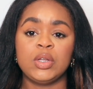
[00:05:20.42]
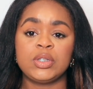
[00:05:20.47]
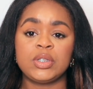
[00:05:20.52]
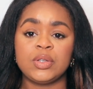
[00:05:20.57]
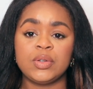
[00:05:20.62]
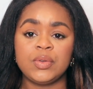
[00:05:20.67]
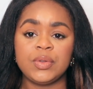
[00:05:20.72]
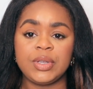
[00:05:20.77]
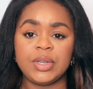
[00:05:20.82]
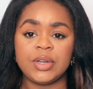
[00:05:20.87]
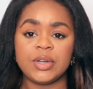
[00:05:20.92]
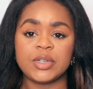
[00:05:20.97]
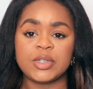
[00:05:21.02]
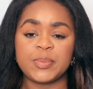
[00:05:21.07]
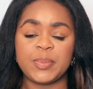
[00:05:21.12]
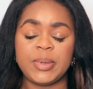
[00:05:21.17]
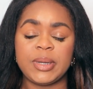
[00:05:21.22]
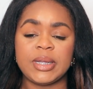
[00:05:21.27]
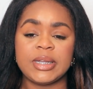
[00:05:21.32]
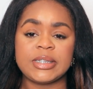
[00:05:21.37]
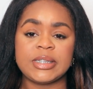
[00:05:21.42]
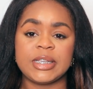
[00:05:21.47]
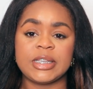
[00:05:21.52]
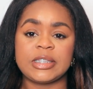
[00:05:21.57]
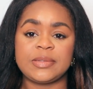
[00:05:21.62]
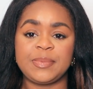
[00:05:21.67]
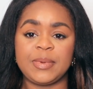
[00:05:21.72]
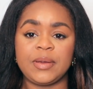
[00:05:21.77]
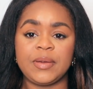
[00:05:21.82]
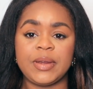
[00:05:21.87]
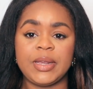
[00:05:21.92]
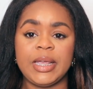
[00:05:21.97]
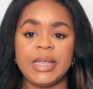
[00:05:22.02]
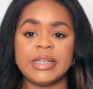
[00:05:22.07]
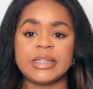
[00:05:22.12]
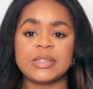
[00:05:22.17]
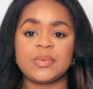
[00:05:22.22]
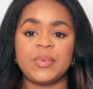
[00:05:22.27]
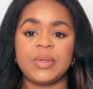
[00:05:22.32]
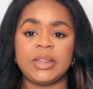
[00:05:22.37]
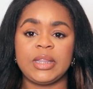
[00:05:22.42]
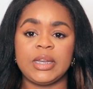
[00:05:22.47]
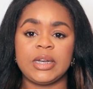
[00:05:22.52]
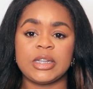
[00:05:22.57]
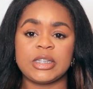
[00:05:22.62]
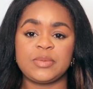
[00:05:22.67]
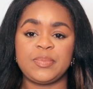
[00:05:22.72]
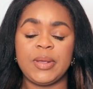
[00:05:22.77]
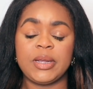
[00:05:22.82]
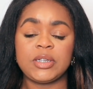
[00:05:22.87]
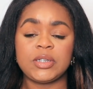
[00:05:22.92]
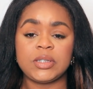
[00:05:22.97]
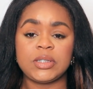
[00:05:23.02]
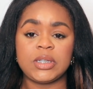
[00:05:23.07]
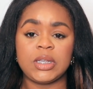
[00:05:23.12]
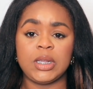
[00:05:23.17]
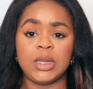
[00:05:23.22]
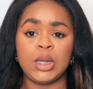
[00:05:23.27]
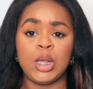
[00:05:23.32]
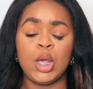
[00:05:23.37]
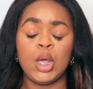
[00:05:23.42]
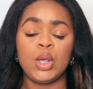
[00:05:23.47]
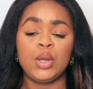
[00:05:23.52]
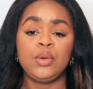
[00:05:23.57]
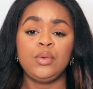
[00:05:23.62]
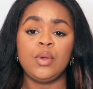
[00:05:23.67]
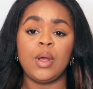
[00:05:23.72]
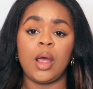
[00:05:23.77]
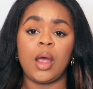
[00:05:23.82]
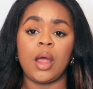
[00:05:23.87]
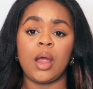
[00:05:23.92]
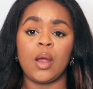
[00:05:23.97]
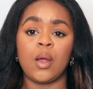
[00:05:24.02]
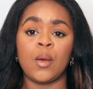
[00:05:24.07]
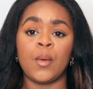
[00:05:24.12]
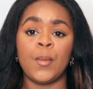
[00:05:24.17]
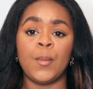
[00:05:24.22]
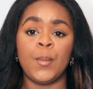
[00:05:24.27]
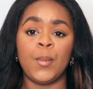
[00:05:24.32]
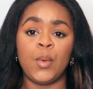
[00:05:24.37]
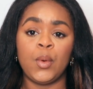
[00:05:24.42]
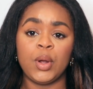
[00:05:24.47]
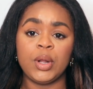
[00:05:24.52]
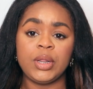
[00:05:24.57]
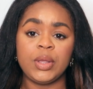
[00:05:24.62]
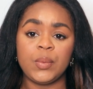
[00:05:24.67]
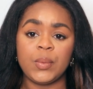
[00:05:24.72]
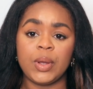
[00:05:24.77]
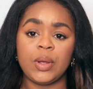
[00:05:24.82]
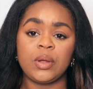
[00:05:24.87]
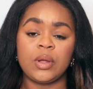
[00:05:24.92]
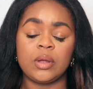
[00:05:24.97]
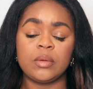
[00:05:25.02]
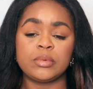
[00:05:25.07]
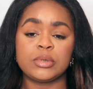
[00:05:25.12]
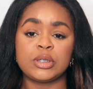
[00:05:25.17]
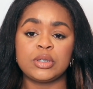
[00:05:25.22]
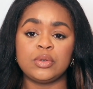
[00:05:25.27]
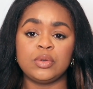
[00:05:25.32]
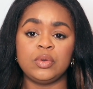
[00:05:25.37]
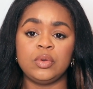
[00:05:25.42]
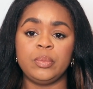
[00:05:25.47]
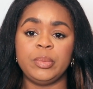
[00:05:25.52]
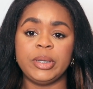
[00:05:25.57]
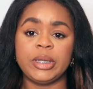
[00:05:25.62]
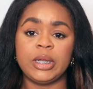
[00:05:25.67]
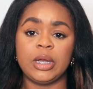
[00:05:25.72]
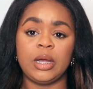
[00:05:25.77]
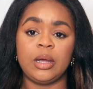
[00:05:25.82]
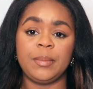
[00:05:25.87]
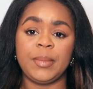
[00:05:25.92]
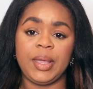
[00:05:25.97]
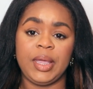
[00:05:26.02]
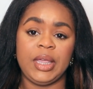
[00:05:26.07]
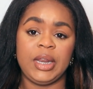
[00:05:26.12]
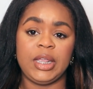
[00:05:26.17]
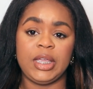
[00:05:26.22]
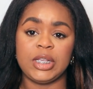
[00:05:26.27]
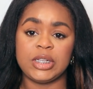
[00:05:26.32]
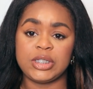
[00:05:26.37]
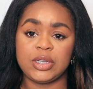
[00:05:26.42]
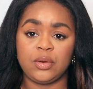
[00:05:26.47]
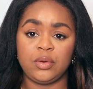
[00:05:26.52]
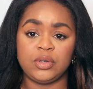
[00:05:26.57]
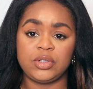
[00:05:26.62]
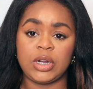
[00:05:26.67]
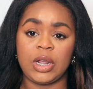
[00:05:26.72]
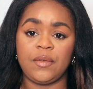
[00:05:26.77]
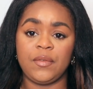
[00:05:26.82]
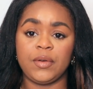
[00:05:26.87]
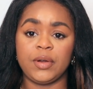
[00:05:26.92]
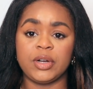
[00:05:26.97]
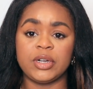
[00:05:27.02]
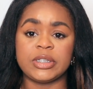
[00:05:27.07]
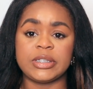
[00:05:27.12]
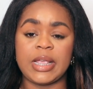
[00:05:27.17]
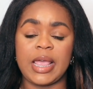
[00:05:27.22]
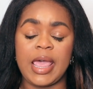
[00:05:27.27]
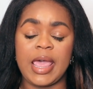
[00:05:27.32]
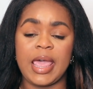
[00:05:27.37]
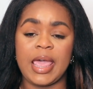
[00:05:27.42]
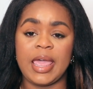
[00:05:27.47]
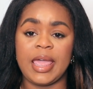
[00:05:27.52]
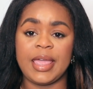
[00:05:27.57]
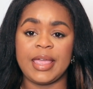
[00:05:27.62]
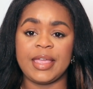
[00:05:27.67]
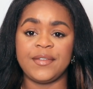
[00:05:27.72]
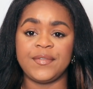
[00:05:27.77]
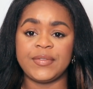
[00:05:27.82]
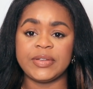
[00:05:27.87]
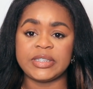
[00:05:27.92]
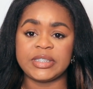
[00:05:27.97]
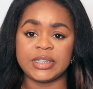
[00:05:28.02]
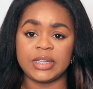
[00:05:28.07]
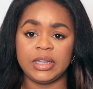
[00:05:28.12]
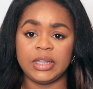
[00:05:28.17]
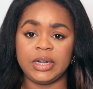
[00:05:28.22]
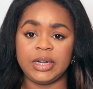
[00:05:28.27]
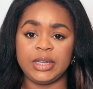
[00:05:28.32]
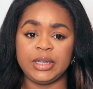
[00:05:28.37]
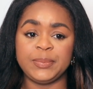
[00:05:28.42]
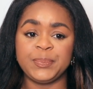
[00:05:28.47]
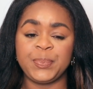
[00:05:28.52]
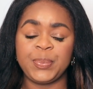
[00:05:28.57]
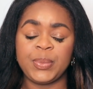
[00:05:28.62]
2 years plus experience within a specialty, you are more than welcome to become an internal travel nurse at a facility.